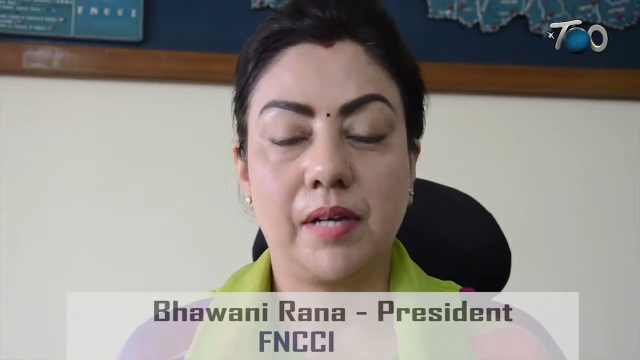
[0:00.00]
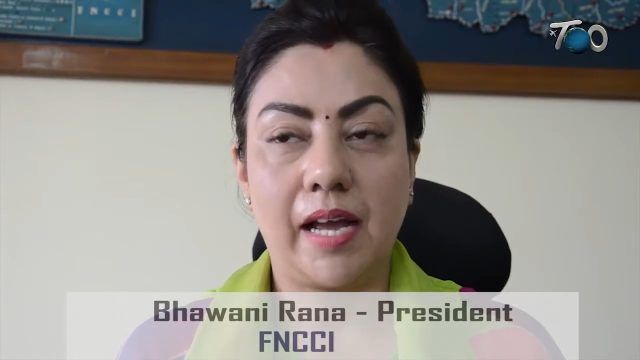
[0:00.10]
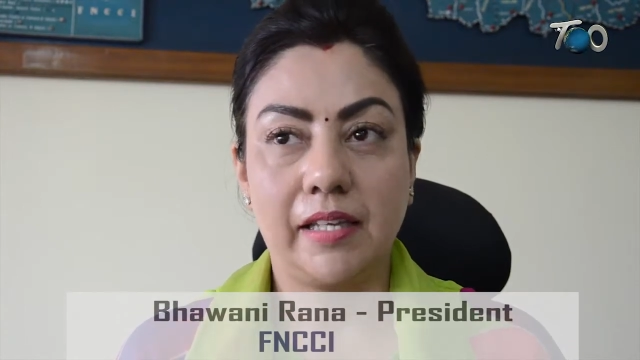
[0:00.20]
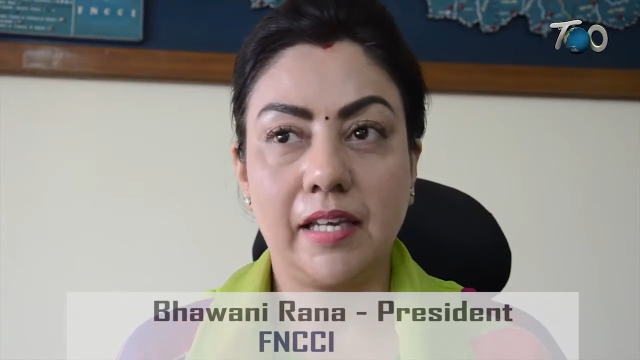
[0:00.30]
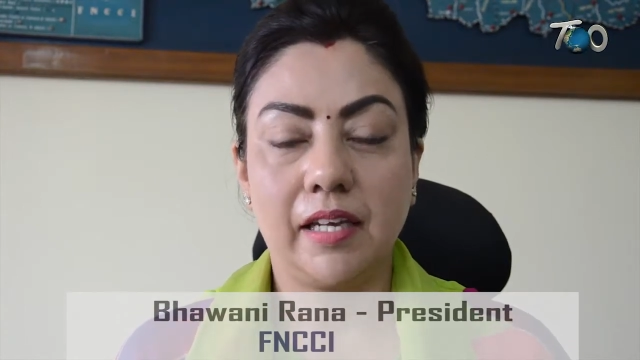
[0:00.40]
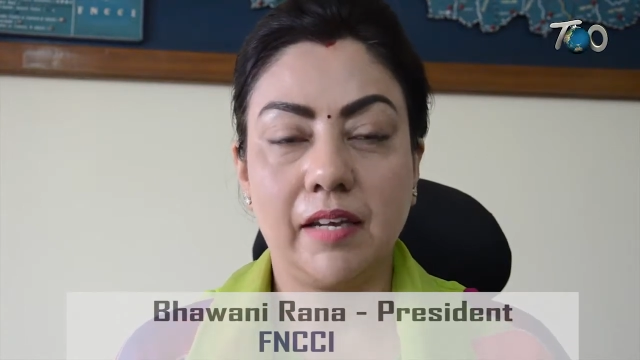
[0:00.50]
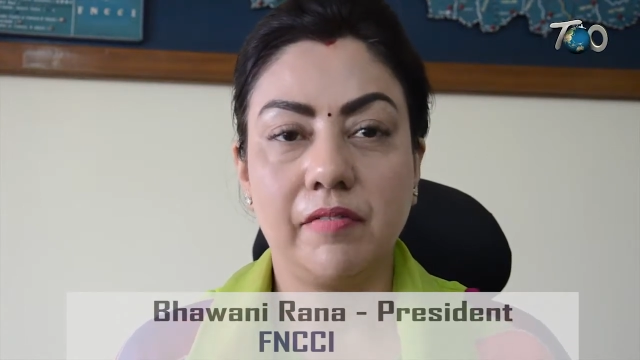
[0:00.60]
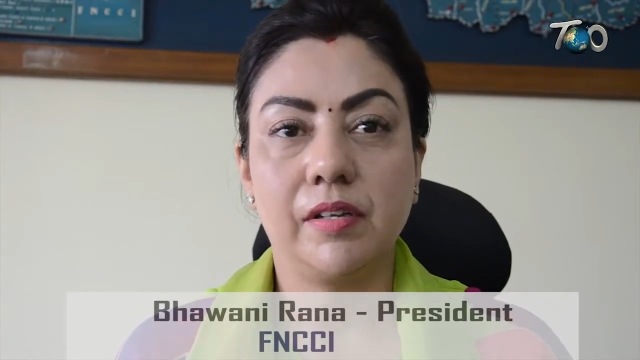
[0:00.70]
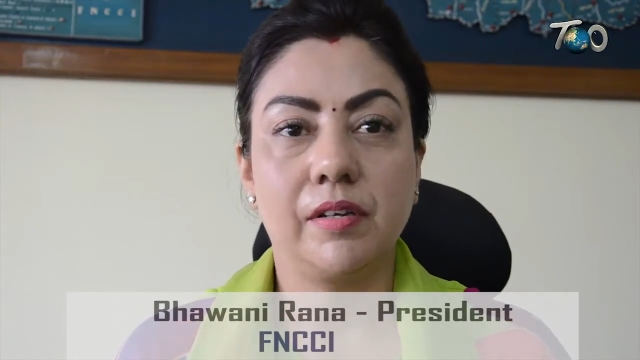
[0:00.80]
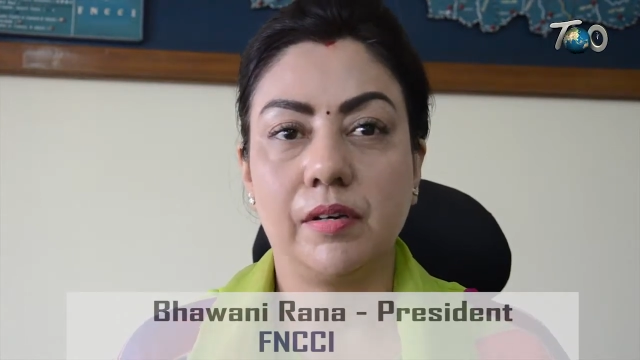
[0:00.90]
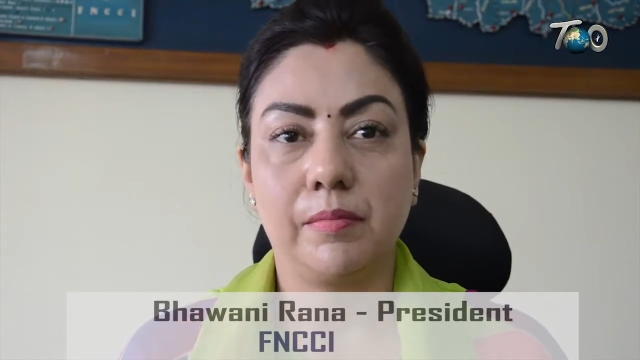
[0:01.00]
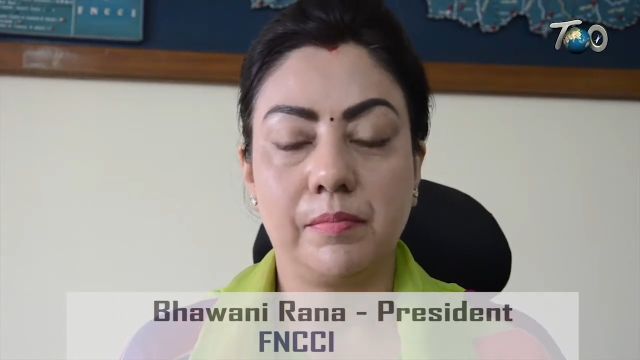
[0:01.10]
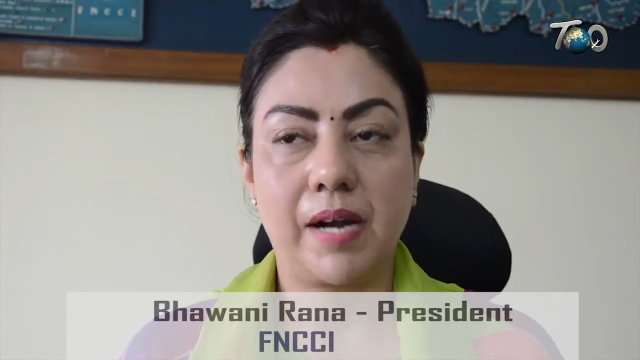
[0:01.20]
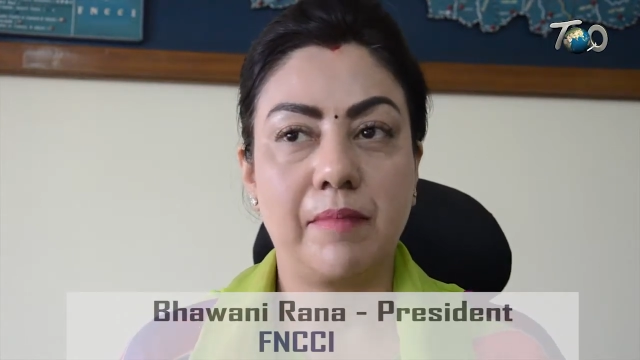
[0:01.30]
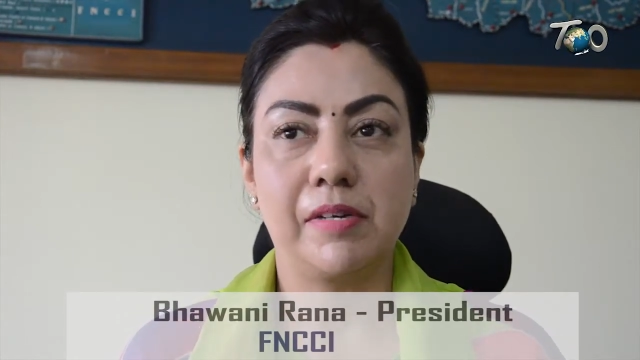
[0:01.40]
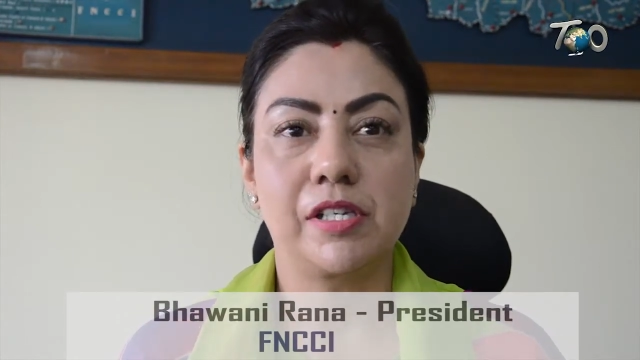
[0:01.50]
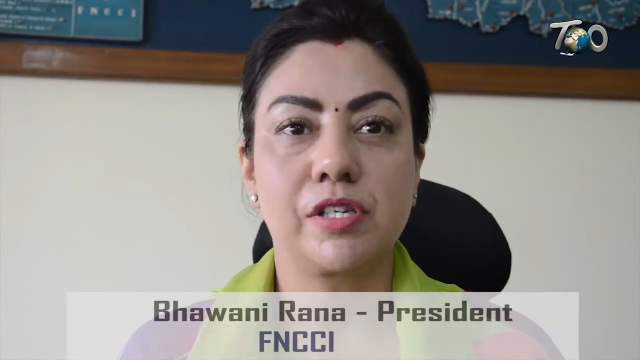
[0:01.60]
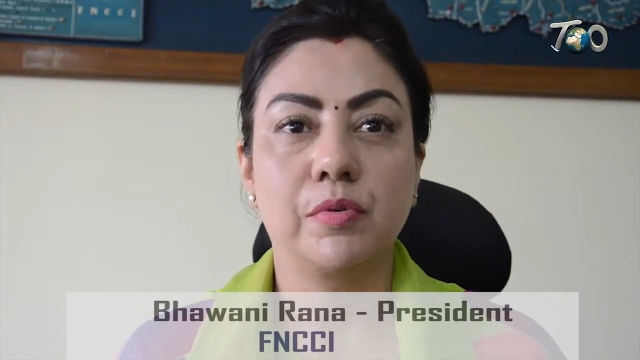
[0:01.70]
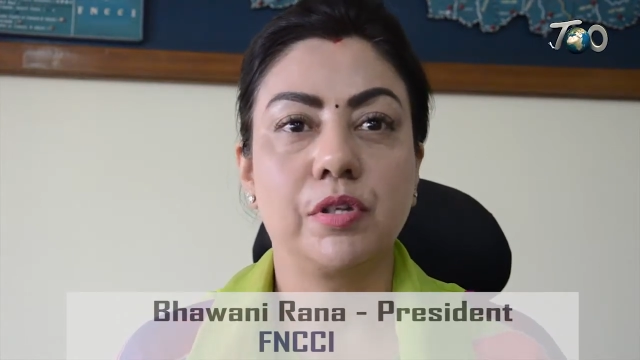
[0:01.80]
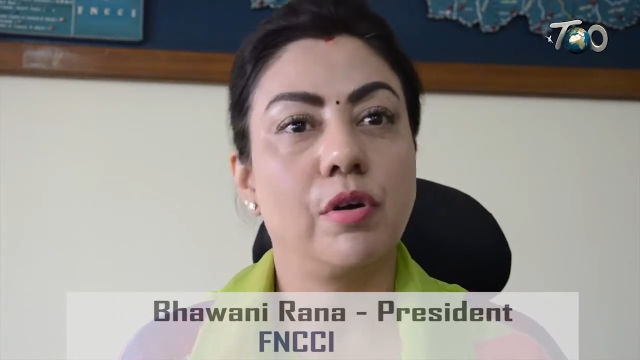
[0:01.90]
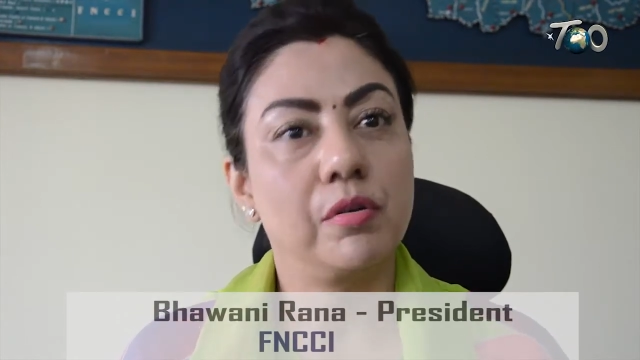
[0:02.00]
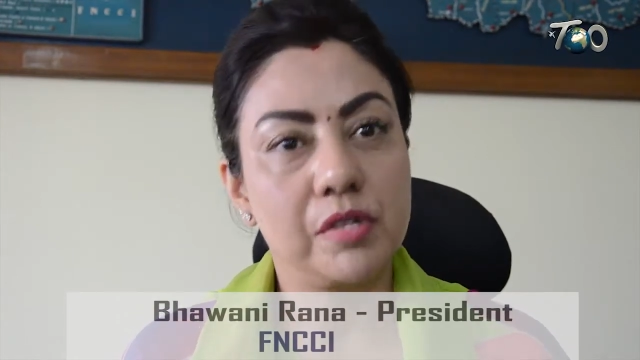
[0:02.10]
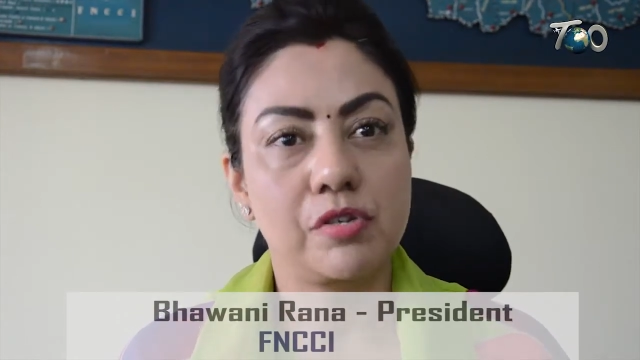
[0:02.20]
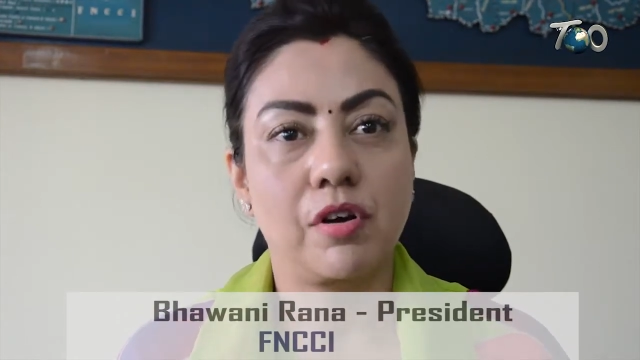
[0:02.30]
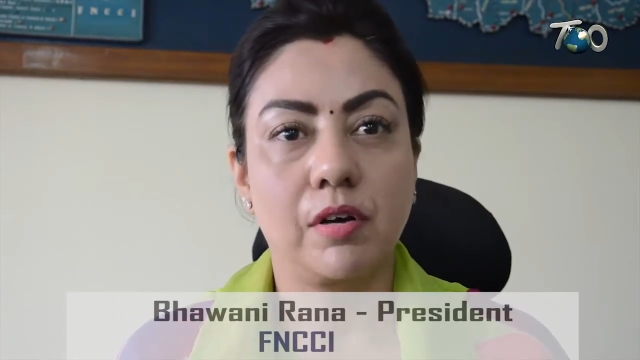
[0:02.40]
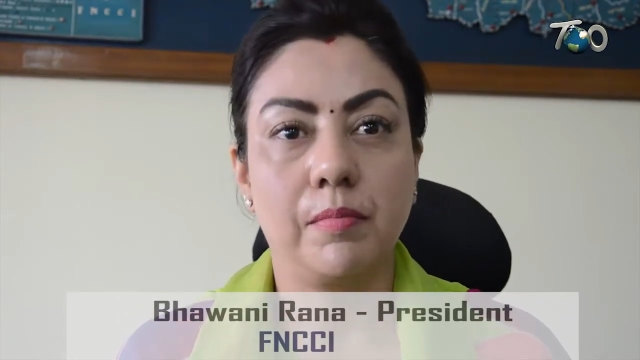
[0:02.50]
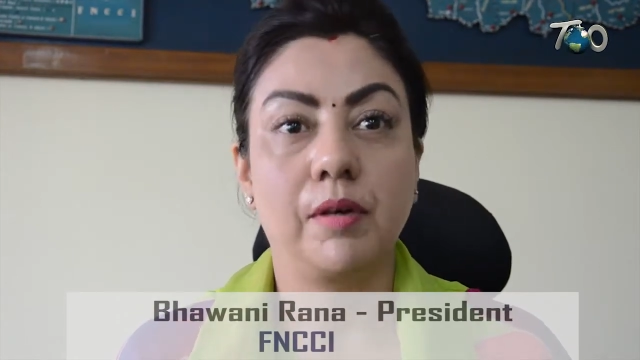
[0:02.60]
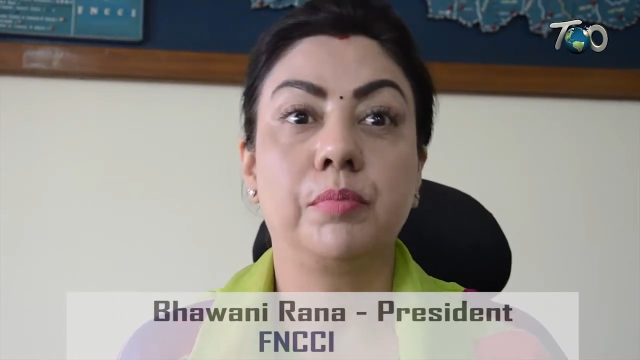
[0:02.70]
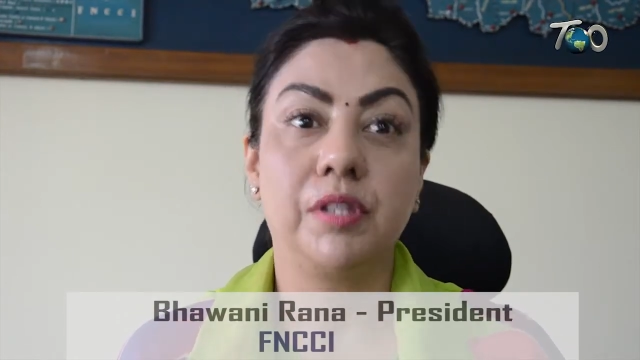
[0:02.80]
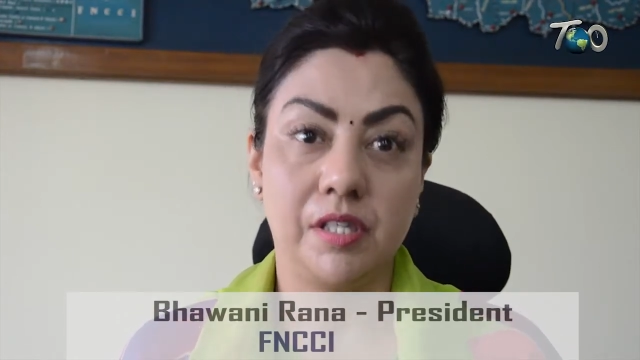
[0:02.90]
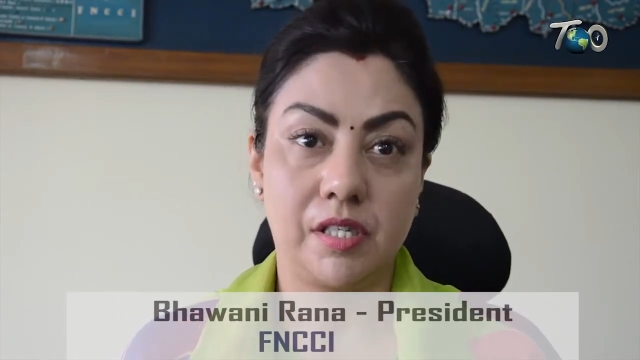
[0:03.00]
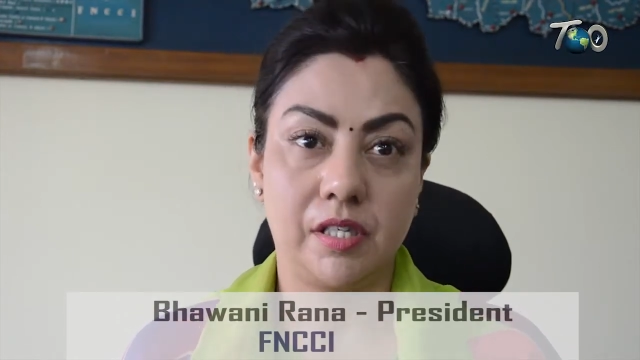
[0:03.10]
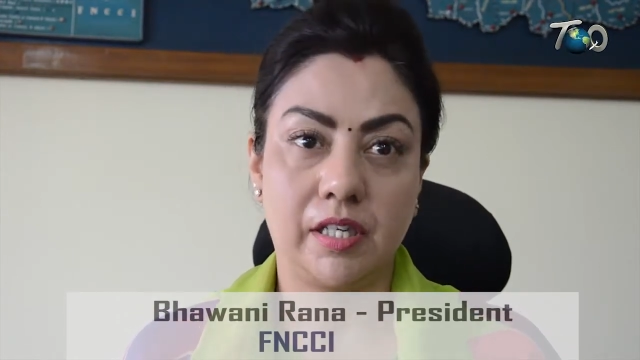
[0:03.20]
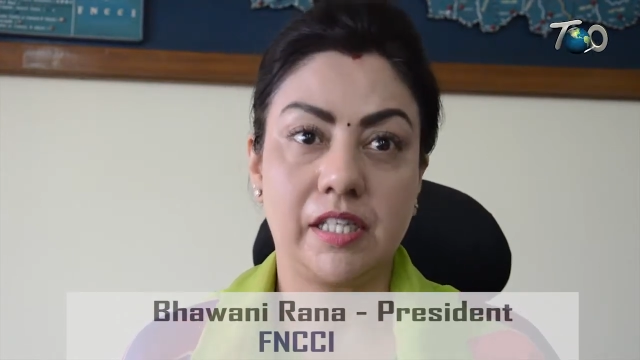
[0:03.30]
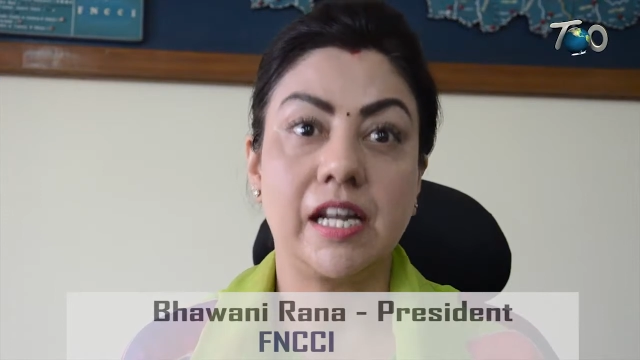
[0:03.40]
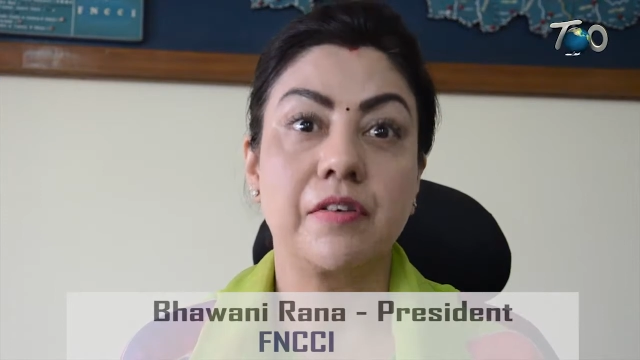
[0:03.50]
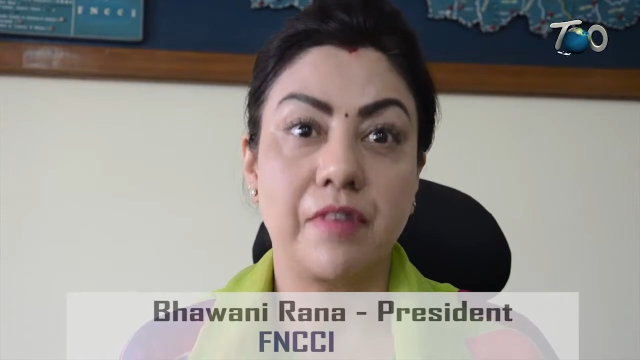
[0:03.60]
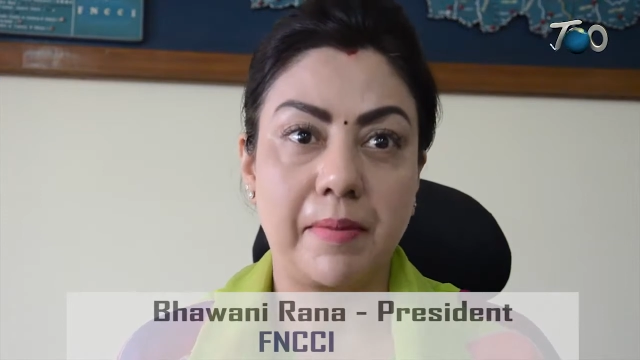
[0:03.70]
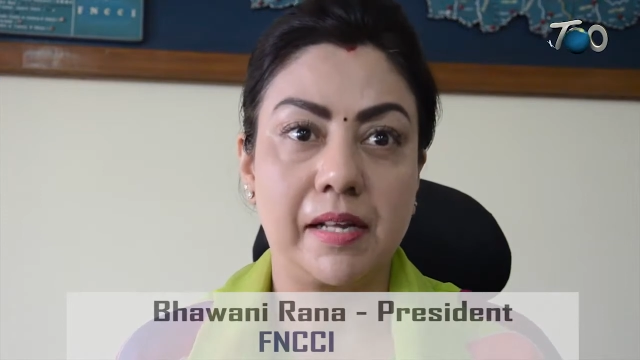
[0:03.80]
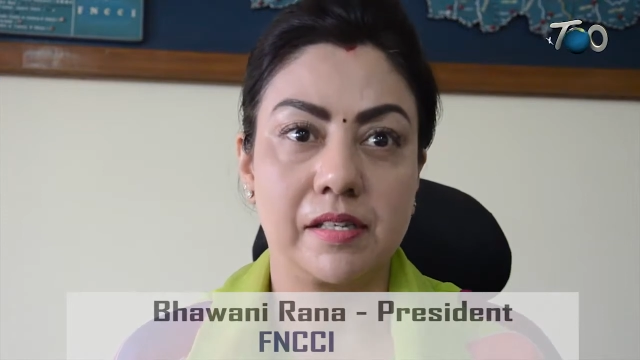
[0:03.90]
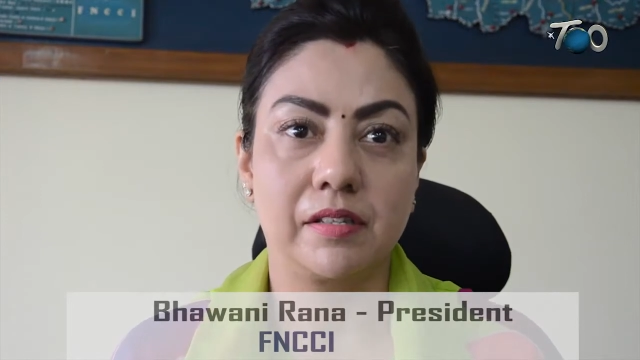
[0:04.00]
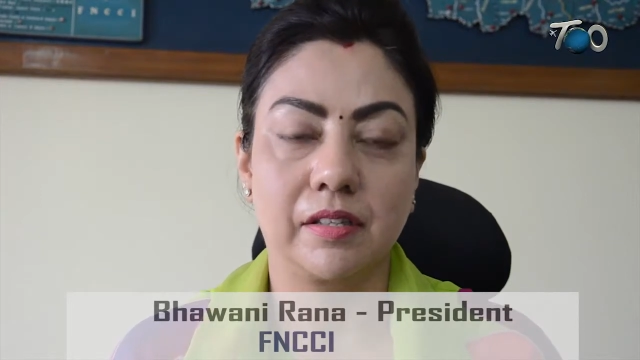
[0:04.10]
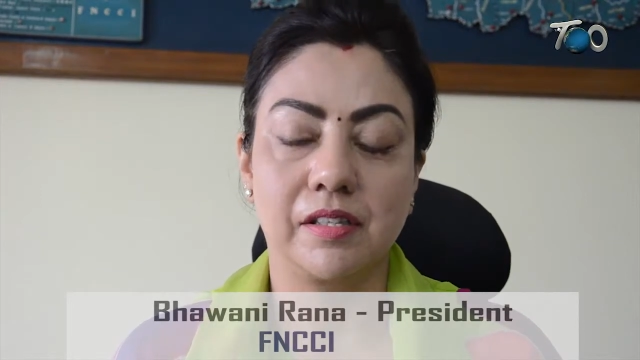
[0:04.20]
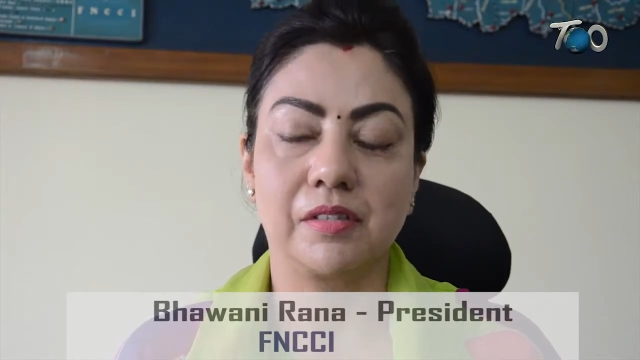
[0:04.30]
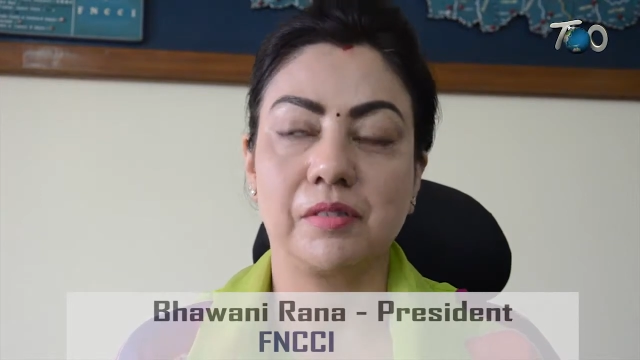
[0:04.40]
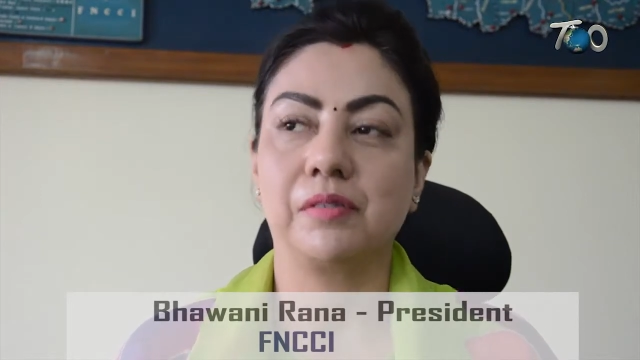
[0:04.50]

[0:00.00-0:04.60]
I think even Prime Minister Modi always talk about Buddhist circuit and Ramayana circuit,